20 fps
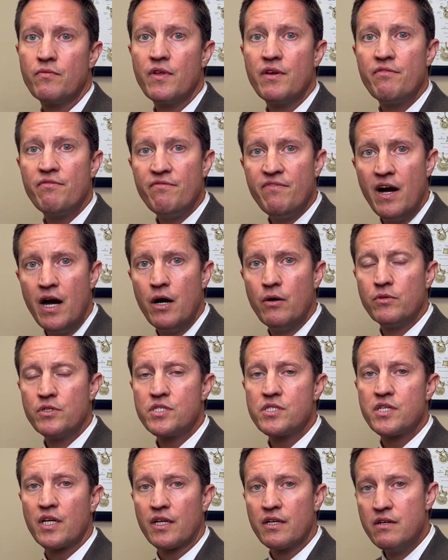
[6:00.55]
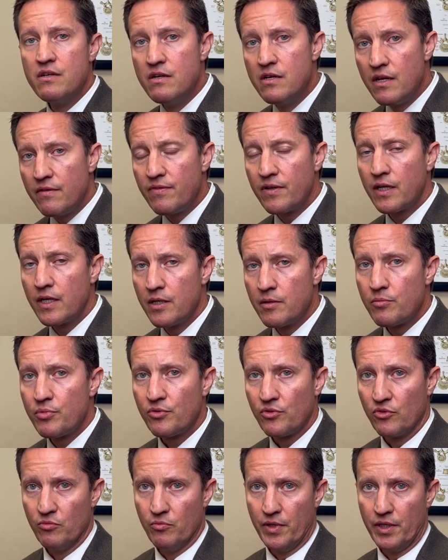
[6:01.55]
They found significant
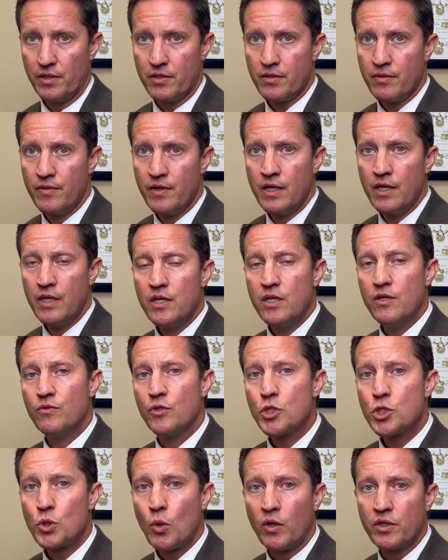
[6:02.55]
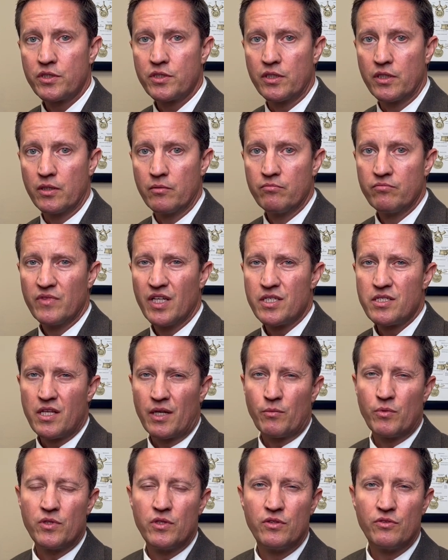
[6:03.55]
improvement in the short term, that's
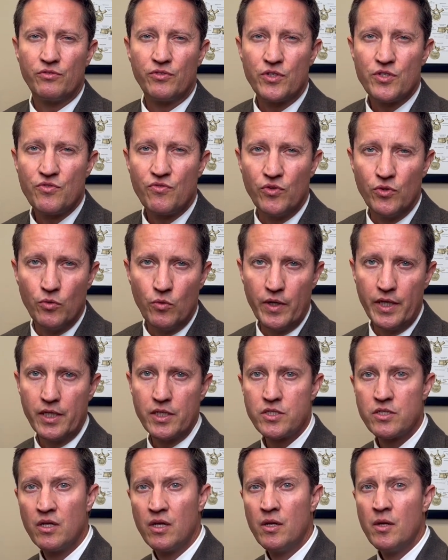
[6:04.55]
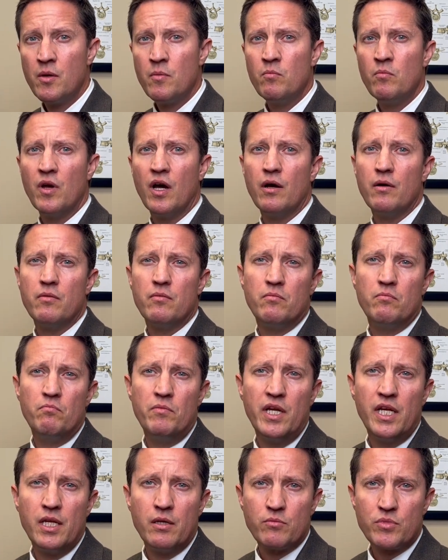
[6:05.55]
like within the first few weeks,
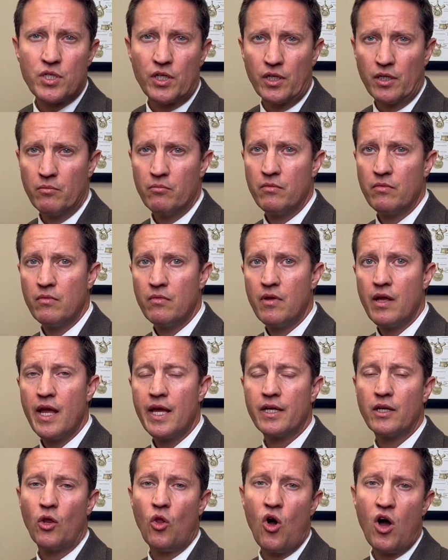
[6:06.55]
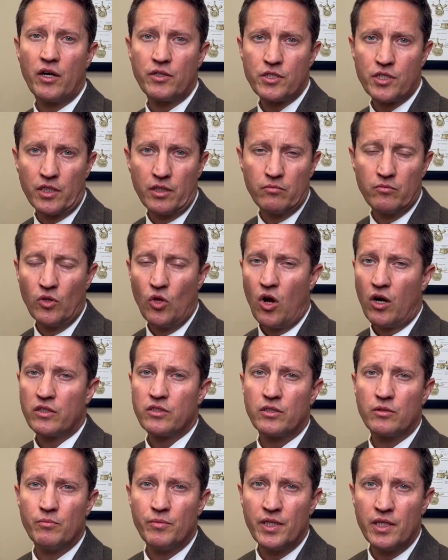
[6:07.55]
medium term, and long
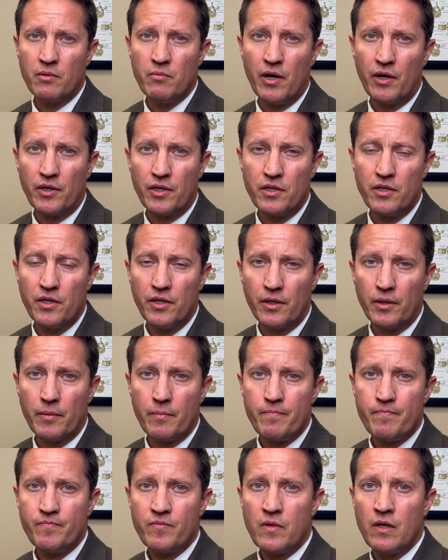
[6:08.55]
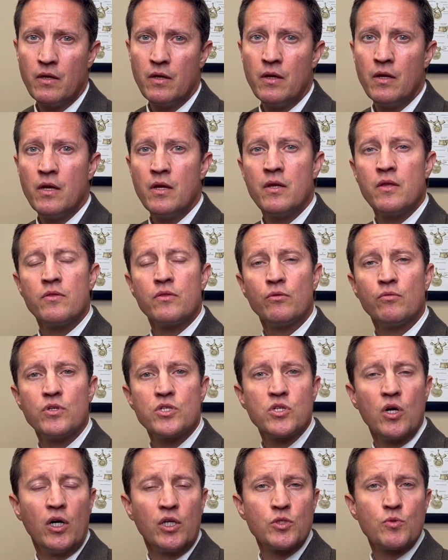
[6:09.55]
term being about a year. The
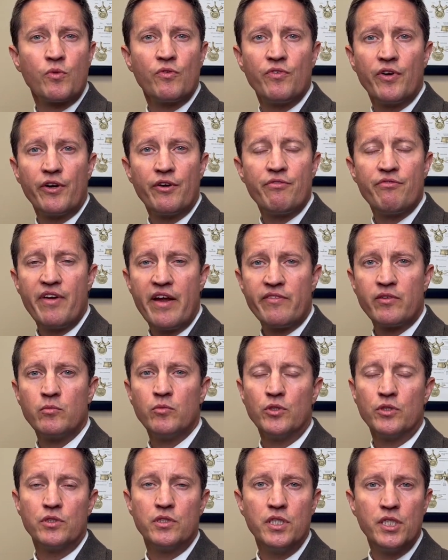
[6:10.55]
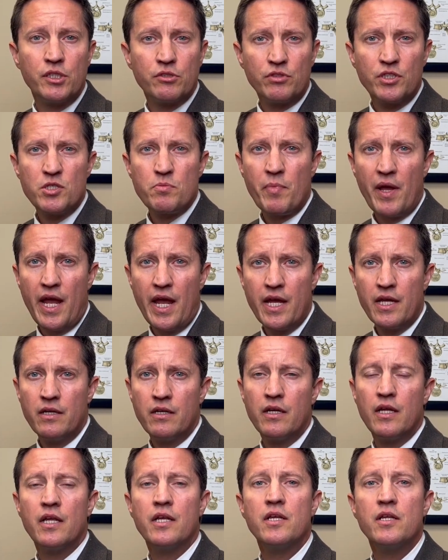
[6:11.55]
results were very favorable: decreased
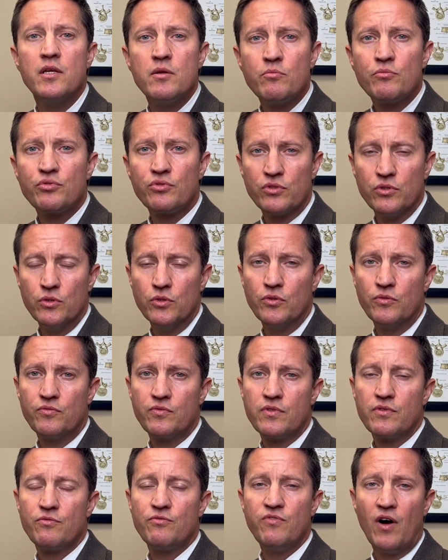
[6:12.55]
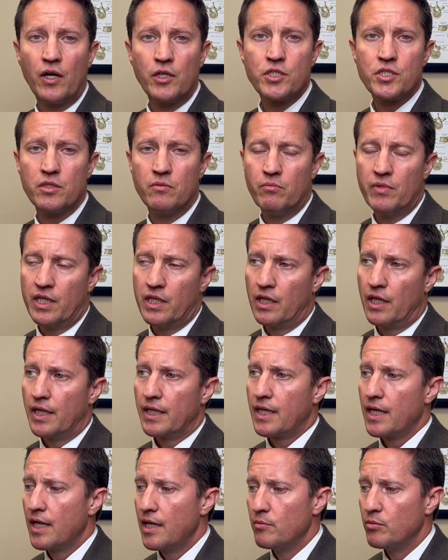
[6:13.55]
pain and improved function, meaning
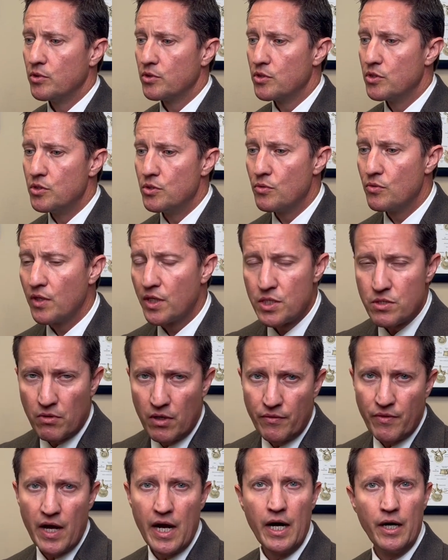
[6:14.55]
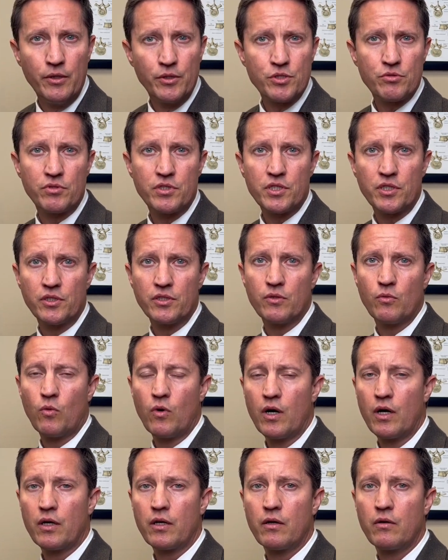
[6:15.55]
like able to do things around the house, return to
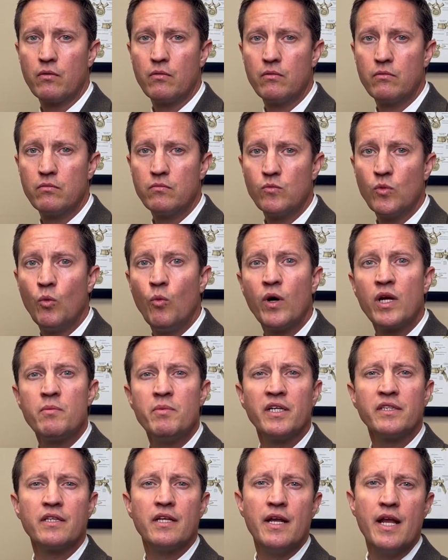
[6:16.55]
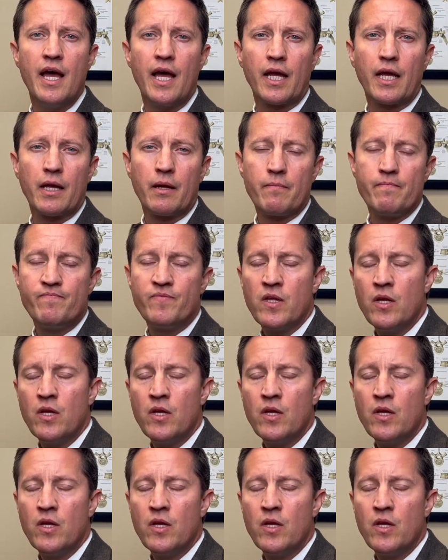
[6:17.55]
work. But what about the neck?